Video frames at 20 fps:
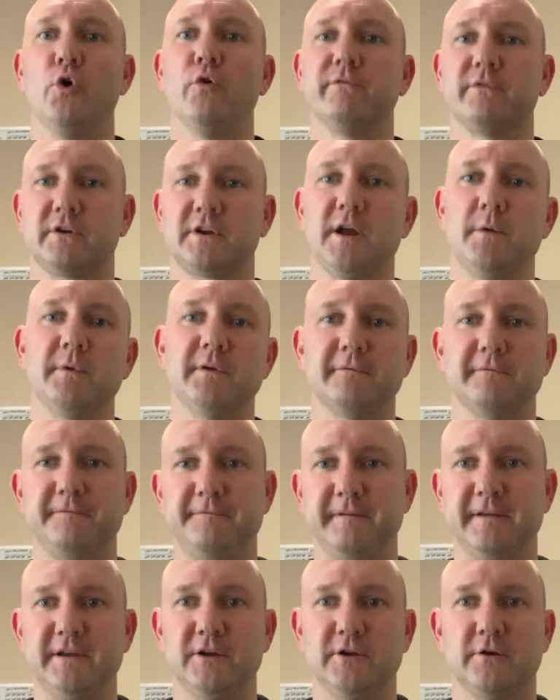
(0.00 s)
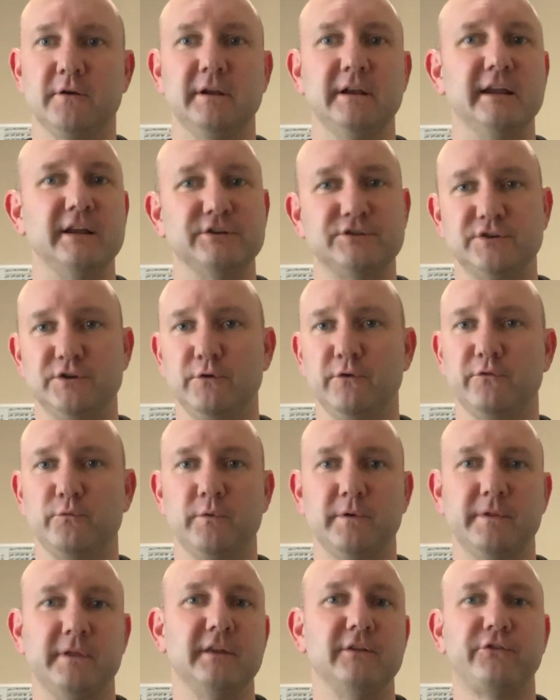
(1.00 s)
overcoming fear and issues
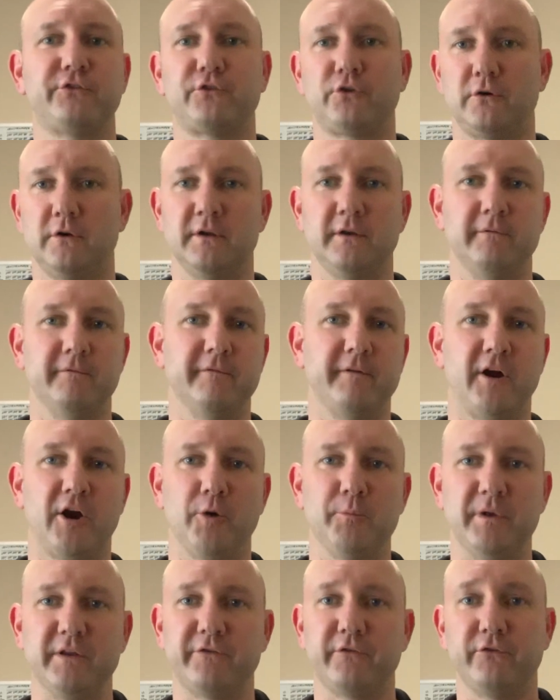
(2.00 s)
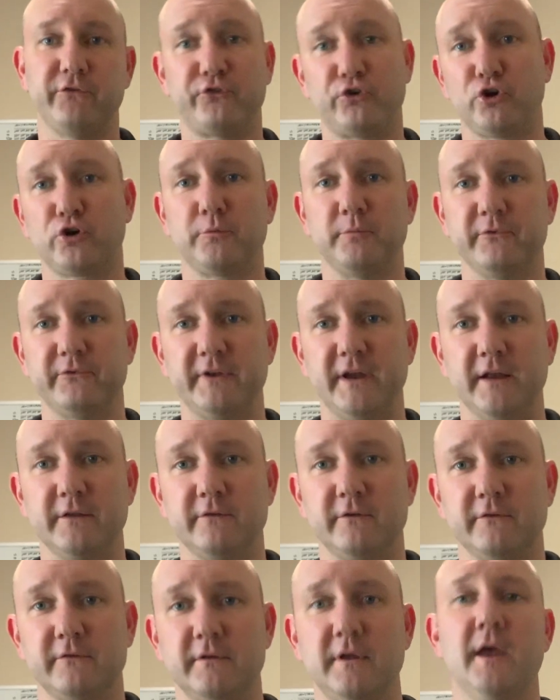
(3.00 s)
within certain environments and
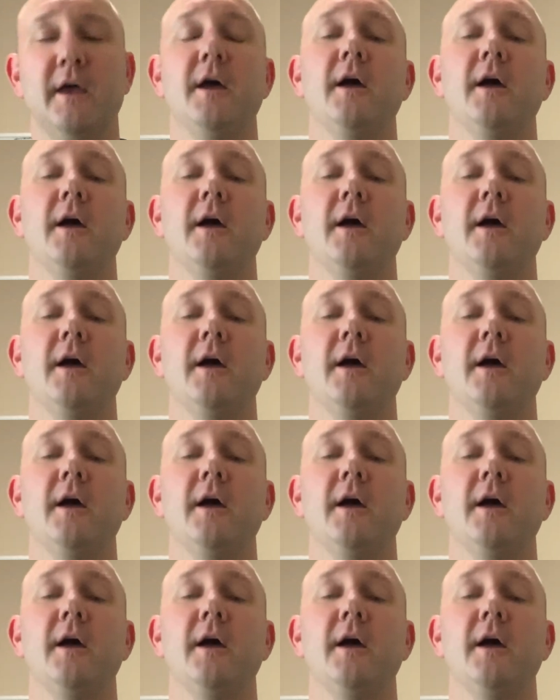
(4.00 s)
circumstances.